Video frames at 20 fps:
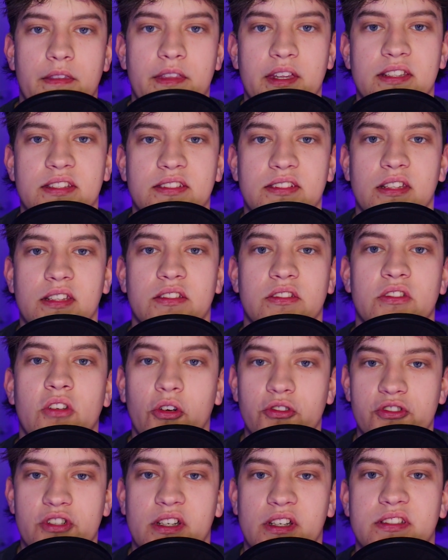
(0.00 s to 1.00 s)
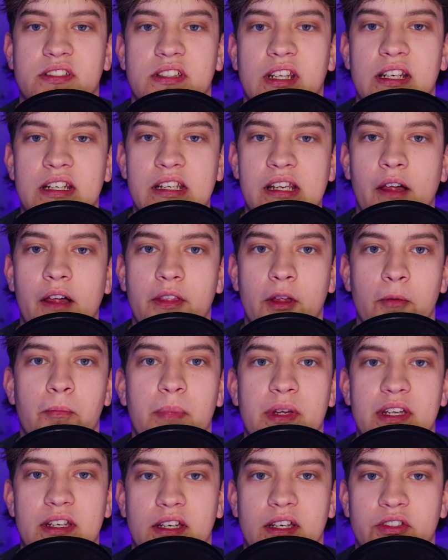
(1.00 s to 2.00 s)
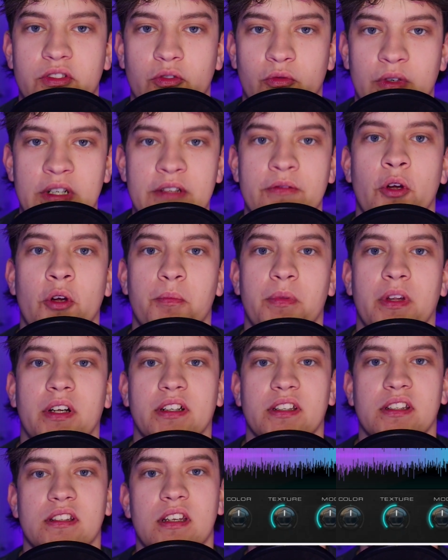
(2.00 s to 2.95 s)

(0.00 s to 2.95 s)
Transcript: this is not just any other BS reverb plugin.